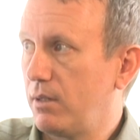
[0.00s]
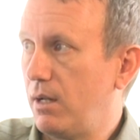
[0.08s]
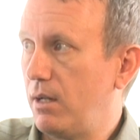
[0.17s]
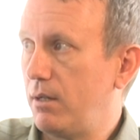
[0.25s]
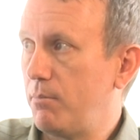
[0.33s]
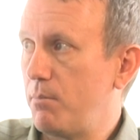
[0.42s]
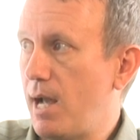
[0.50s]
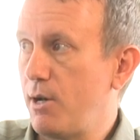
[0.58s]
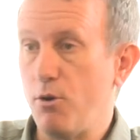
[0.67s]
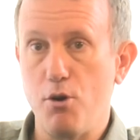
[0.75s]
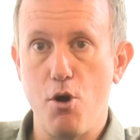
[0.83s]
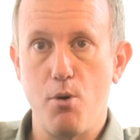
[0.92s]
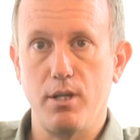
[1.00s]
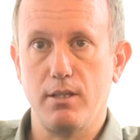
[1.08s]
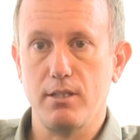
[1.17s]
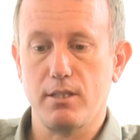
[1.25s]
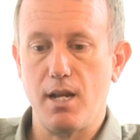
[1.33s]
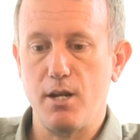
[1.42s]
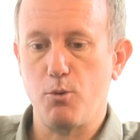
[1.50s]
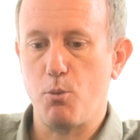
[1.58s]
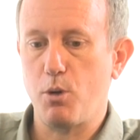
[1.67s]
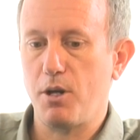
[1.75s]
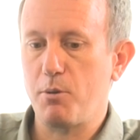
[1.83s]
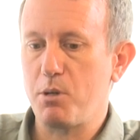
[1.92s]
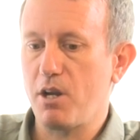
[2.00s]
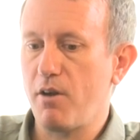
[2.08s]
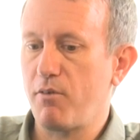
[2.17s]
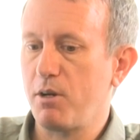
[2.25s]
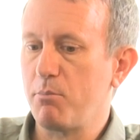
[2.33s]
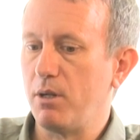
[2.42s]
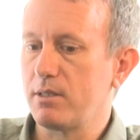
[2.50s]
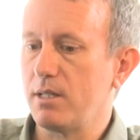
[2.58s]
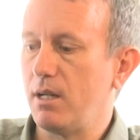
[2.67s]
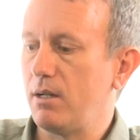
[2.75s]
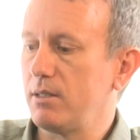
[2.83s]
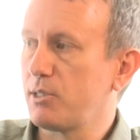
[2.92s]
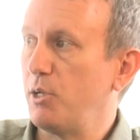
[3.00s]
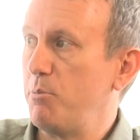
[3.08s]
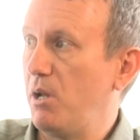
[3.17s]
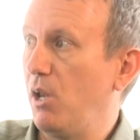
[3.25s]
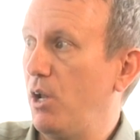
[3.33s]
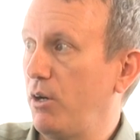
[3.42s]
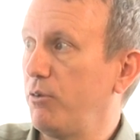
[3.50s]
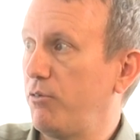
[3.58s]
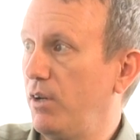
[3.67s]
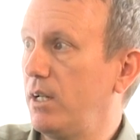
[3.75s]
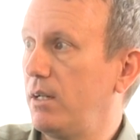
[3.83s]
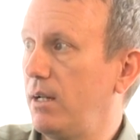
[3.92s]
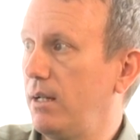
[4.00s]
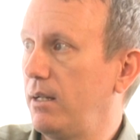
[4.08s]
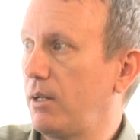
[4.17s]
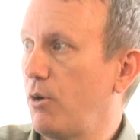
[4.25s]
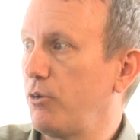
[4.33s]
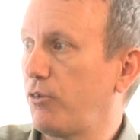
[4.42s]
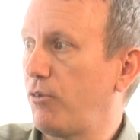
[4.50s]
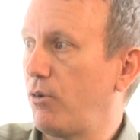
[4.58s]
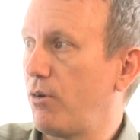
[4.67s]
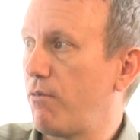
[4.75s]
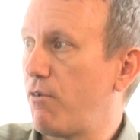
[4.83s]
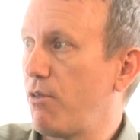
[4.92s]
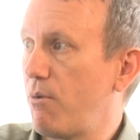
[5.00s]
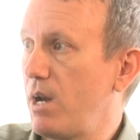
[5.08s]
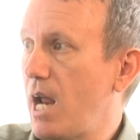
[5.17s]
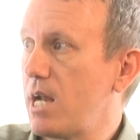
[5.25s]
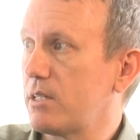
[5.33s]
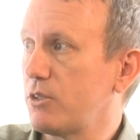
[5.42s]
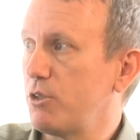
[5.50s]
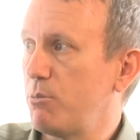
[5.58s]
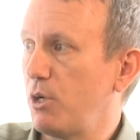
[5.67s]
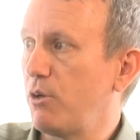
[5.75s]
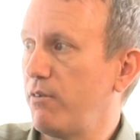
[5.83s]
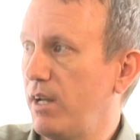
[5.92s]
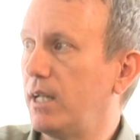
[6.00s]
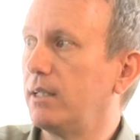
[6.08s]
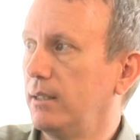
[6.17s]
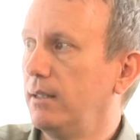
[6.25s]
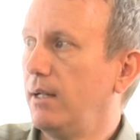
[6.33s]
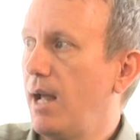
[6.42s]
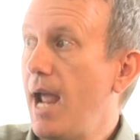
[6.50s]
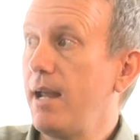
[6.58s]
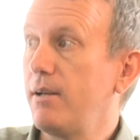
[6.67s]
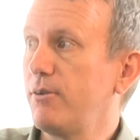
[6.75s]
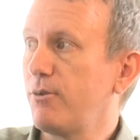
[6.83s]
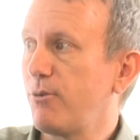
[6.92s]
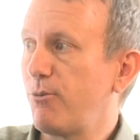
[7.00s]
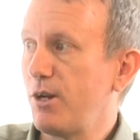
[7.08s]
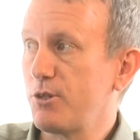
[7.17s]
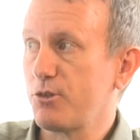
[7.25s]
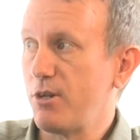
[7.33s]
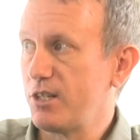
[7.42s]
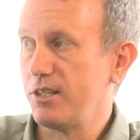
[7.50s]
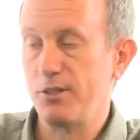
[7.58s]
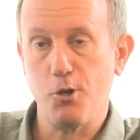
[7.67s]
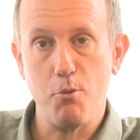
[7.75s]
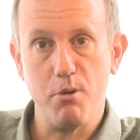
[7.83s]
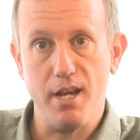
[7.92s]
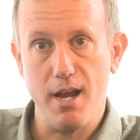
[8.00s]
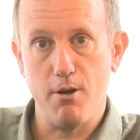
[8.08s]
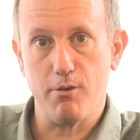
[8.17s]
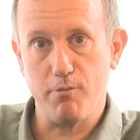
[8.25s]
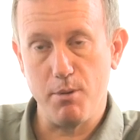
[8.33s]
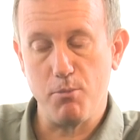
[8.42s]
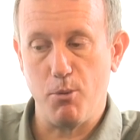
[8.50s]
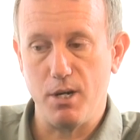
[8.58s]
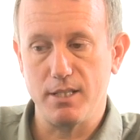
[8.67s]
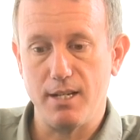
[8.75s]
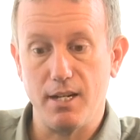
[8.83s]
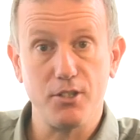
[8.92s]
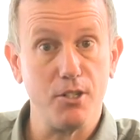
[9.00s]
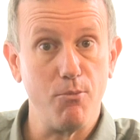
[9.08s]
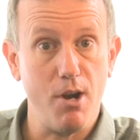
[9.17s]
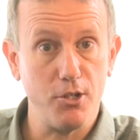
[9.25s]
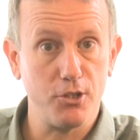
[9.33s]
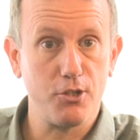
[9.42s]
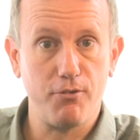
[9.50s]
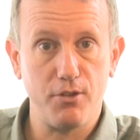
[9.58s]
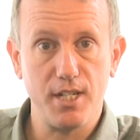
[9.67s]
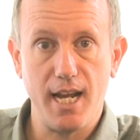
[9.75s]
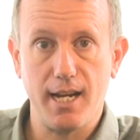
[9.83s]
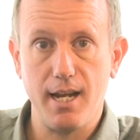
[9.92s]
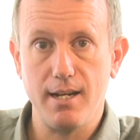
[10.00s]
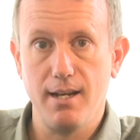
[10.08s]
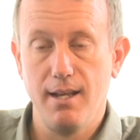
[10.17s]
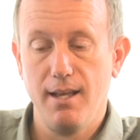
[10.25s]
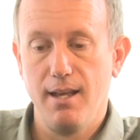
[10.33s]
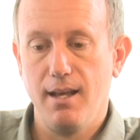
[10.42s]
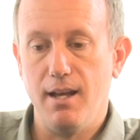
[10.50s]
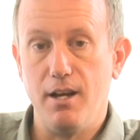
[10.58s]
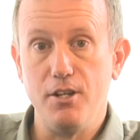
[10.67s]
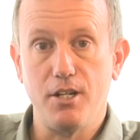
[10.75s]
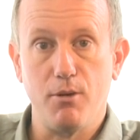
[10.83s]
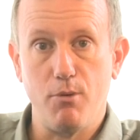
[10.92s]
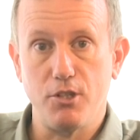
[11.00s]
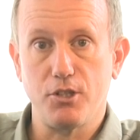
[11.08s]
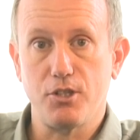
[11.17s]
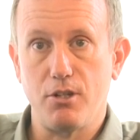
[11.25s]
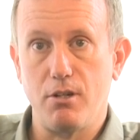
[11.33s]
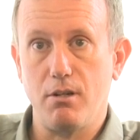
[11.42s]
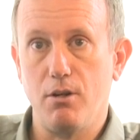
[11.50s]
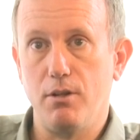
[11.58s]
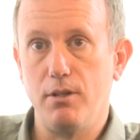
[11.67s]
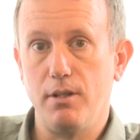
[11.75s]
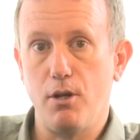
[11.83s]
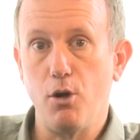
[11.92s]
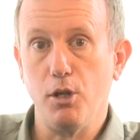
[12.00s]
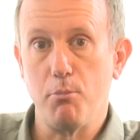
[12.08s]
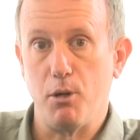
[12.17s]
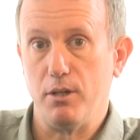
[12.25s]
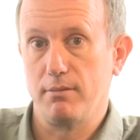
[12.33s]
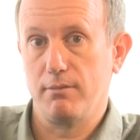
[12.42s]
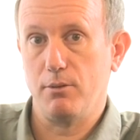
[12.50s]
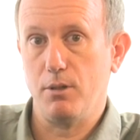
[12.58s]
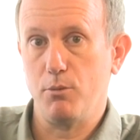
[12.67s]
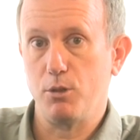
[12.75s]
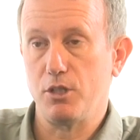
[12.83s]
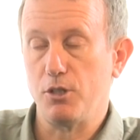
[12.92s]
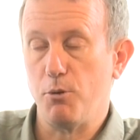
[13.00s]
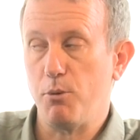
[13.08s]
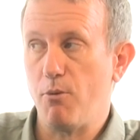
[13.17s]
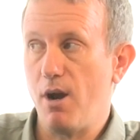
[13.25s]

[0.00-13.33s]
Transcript: I don't know at this stage what we're going to be covering, but it's going to be a lot of good fun, and it goes for 3 days. It should be a good event. Excellent. And registration is open now. If people wanted to actually register for TechEd, you can register on Early Bird, which is open